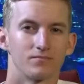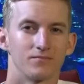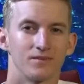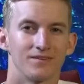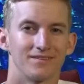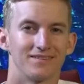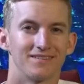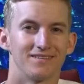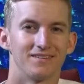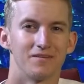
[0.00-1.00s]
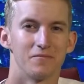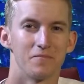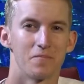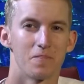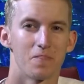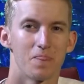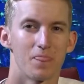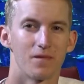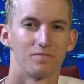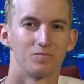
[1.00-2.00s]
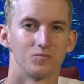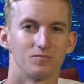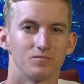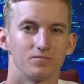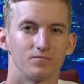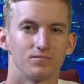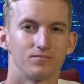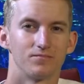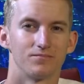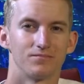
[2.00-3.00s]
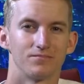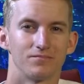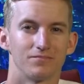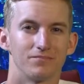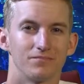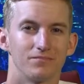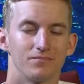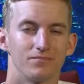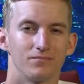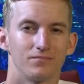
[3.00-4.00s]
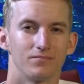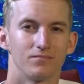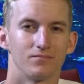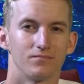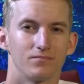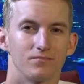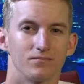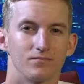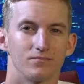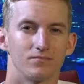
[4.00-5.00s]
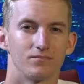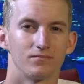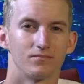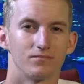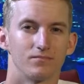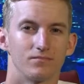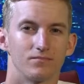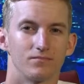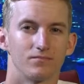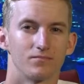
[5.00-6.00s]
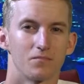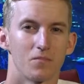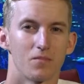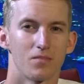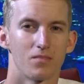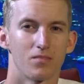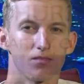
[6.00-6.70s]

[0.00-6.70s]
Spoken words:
No words are spoken by the person on screen.